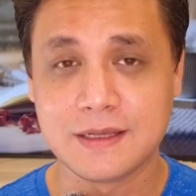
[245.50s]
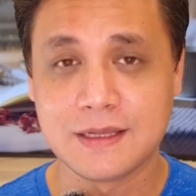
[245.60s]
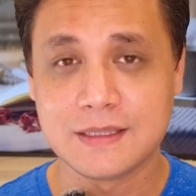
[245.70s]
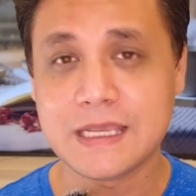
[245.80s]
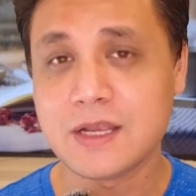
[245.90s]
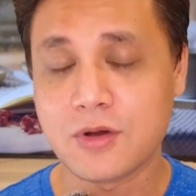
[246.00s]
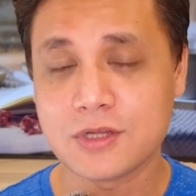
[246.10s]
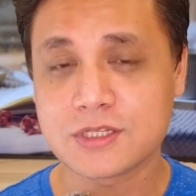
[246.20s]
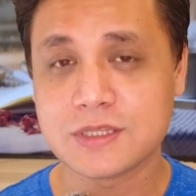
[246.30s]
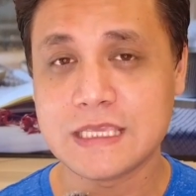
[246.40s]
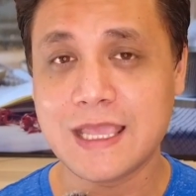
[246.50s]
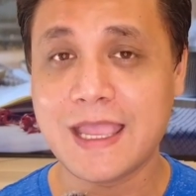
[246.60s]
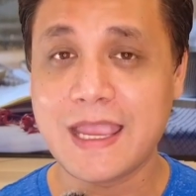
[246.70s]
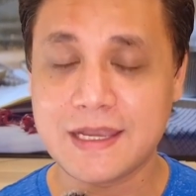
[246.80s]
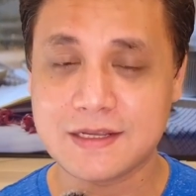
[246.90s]
they launched the
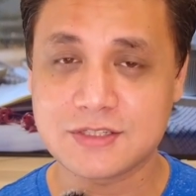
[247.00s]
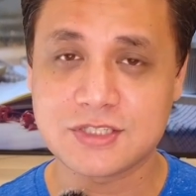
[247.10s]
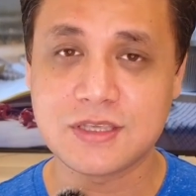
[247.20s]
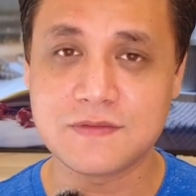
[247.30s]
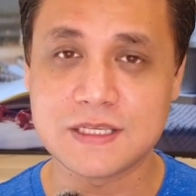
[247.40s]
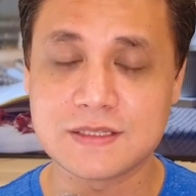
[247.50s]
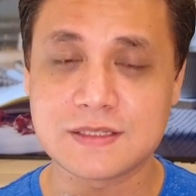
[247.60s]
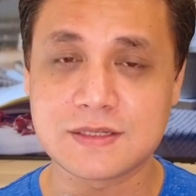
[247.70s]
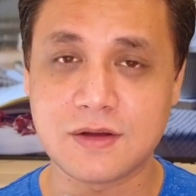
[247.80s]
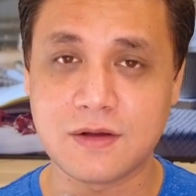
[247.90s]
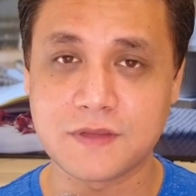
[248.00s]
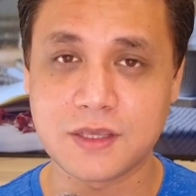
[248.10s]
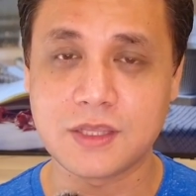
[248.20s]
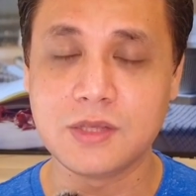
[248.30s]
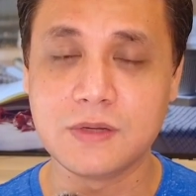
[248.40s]
8 series of their
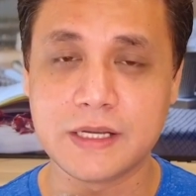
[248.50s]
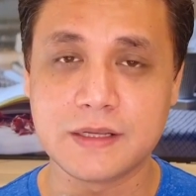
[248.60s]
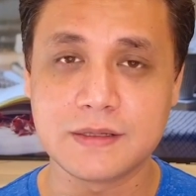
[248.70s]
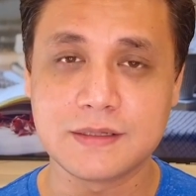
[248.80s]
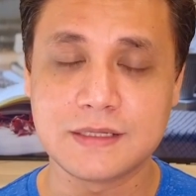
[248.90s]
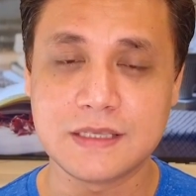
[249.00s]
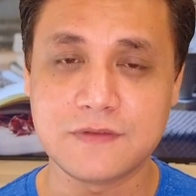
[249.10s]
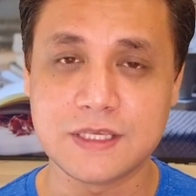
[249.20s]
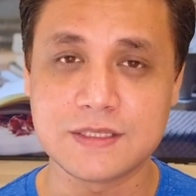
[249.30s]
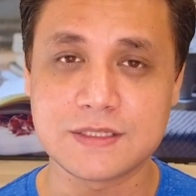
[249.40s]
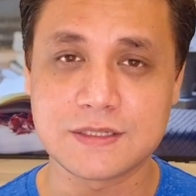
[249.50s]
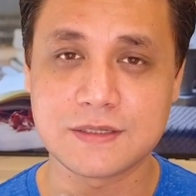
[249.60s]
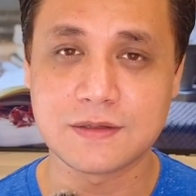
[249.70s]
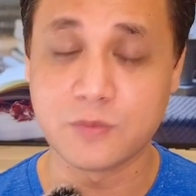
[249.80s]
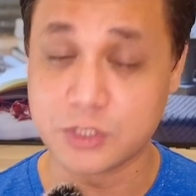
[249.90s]
QLED TVs,
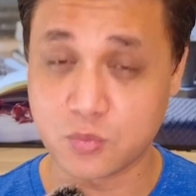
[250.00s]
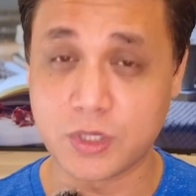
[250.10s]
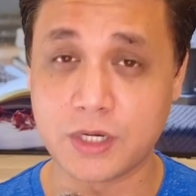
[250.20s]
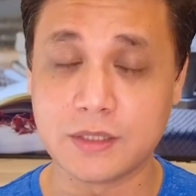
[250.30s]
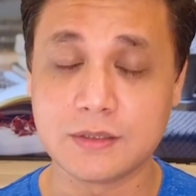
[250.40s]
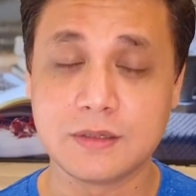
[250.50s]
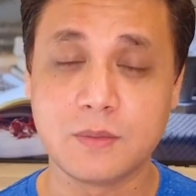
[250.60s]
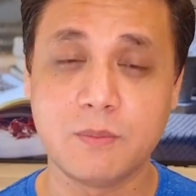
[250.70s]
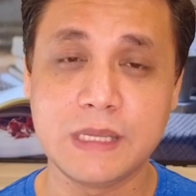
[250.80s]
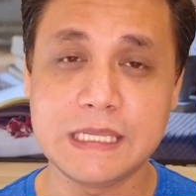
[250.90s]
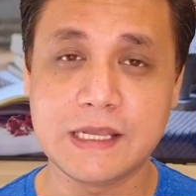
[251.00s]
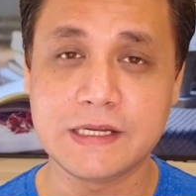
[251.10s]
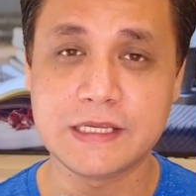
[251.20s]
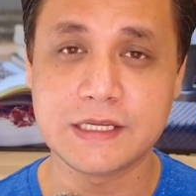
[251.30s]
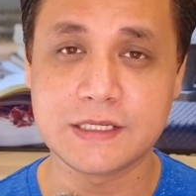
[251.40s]
which were mini
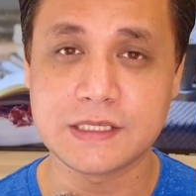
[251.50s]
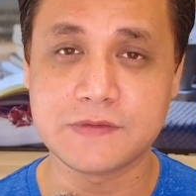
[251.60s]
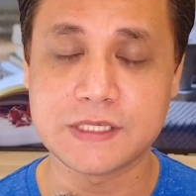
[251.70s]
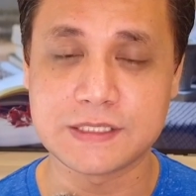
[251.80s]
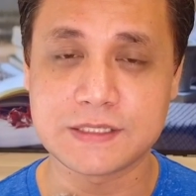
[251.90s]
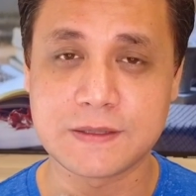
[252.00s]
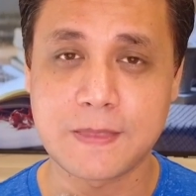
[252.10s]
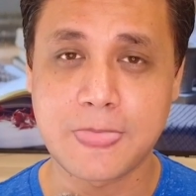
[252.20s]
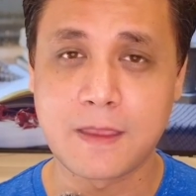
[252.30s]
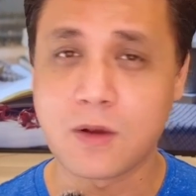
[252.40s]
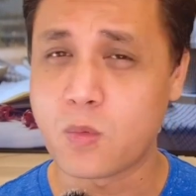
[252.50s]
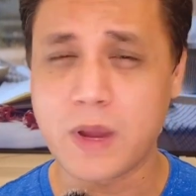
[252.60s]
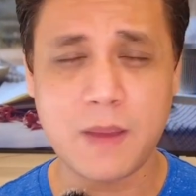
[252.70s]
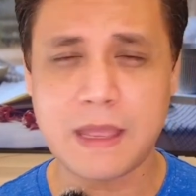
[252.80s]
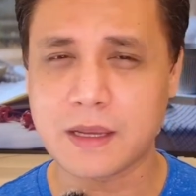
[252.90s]
LED TVs,
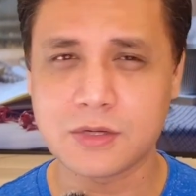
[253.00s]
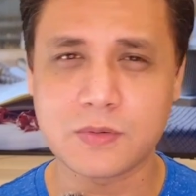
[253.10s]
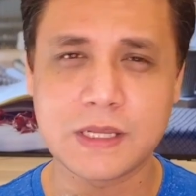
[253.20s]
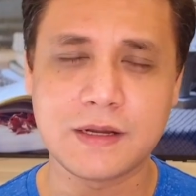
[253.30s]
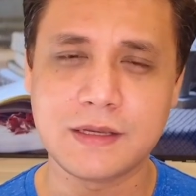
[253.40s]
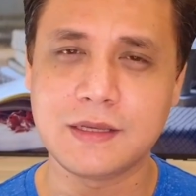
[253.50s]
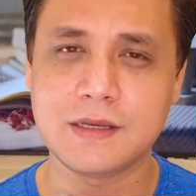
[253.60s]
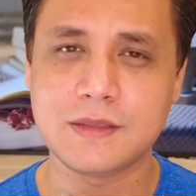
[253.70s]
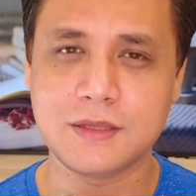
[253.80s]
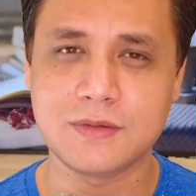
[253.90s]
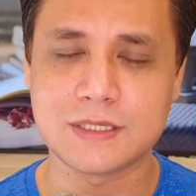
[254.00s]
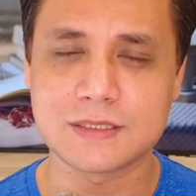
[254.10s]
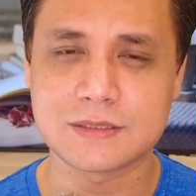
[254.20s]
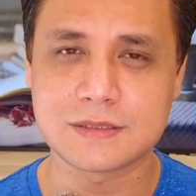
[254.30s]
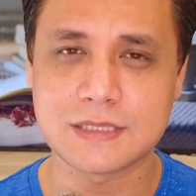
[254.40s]
way back in 2019 in the
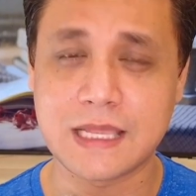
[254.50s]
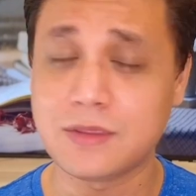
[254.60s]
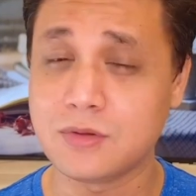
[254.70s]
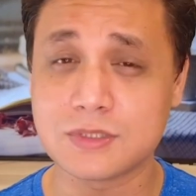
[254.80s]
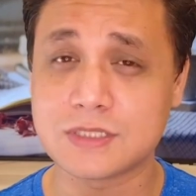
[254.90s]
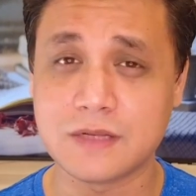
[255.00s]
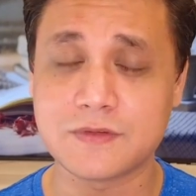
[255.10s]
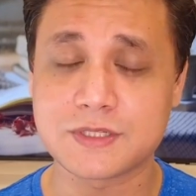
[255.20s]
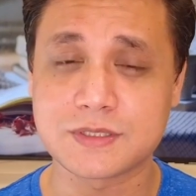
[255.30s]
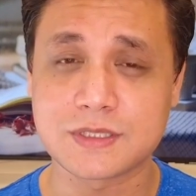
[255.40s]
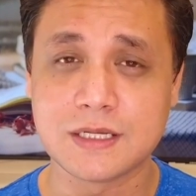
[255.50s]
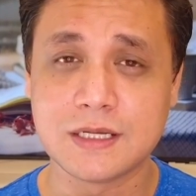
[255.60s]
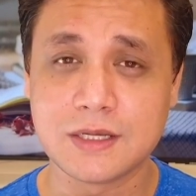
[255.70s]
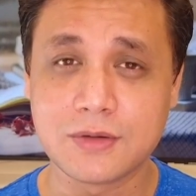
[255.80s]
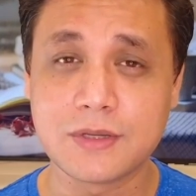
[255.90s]
US. And those televisions
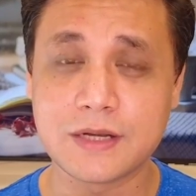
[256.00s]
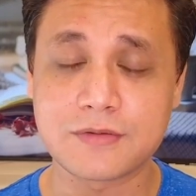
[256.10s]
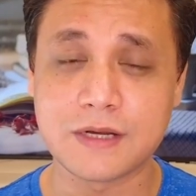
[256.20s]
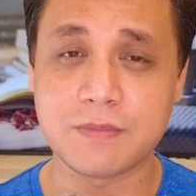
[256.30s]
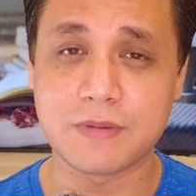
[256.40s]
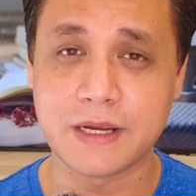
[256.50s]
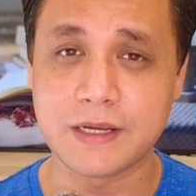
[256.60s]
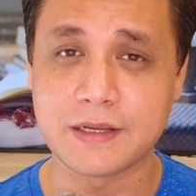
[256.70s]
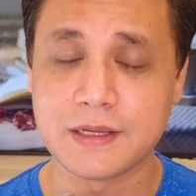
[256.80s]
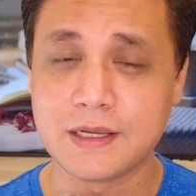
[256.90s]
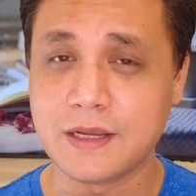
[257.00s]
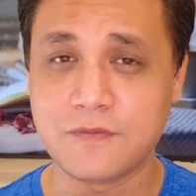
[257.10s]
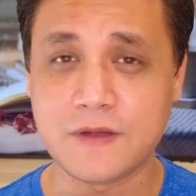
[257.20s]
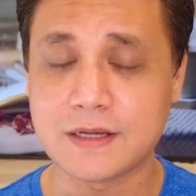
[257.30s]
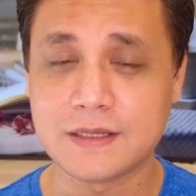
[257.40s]
could get really bright. In
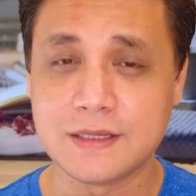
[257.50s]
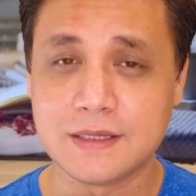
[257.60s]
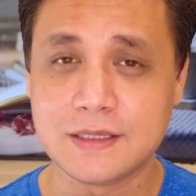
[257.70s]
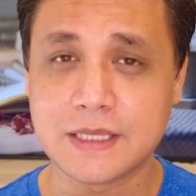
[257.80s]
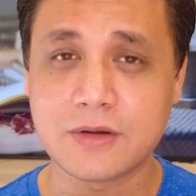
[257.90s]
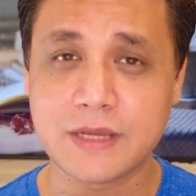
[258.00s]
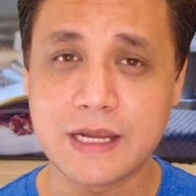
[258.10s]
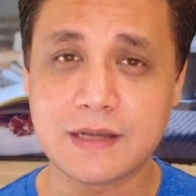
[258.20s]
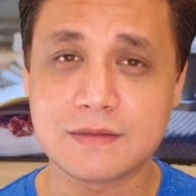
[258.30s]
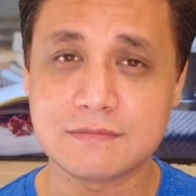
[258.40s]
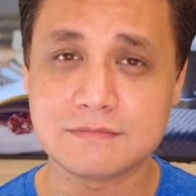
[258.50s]
fact, they could get